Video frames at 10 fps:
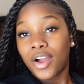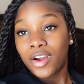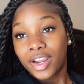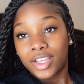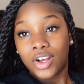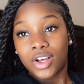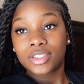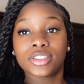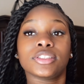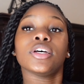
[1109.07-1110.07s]
All right y'all,
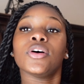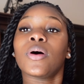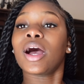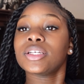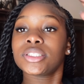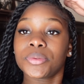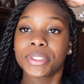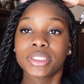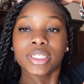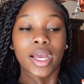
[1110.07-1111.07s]
so I
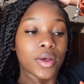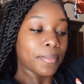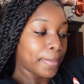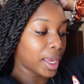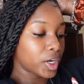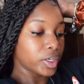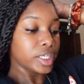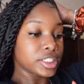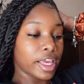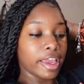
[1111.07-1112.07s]
switched out my
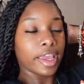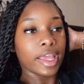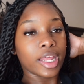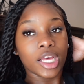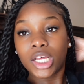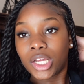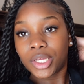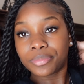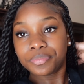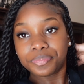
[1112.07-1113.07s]
batteries and
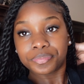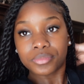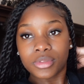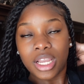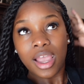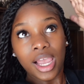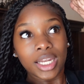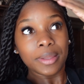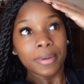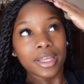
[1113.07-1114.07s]
um
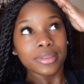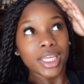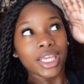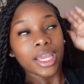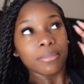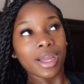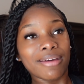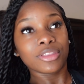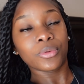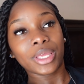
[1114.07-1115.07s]
did pick up the camera
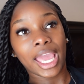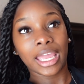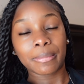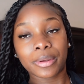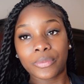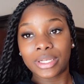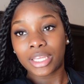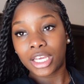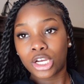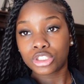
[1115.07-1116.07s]
after we ate, but we
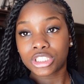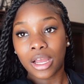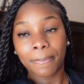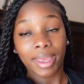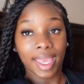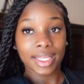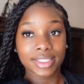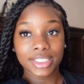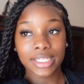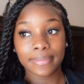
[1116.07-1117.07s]
did go shop at
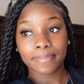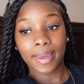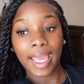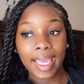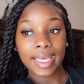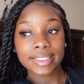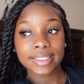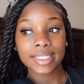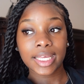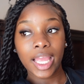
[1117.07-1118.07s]
T J
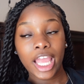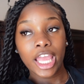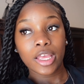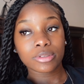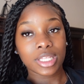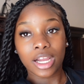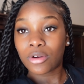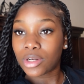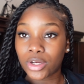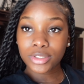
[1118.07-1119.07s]
Maxx. There was a lot
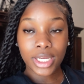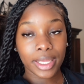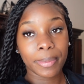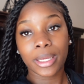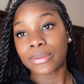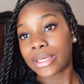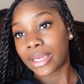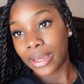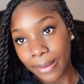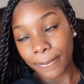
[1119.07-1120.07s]
going on, so I didn't pick up the
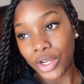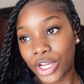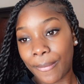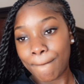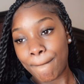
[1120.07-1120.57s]
camera.